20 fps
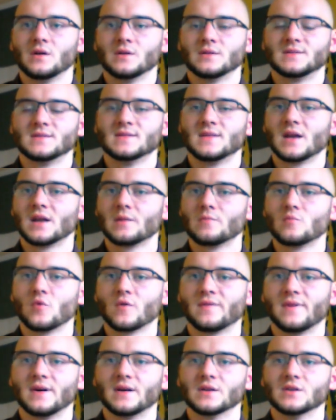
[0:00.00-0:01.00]
synthetic
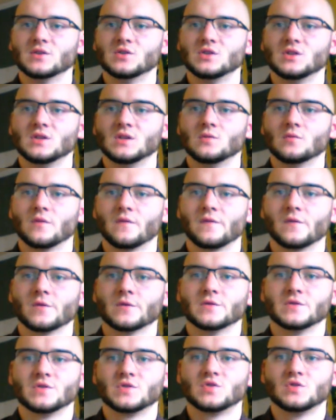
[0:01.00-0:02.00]
morphology
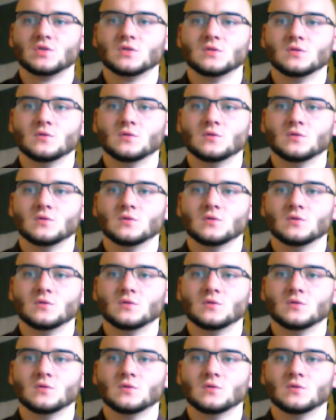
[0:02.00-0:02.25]
refers to,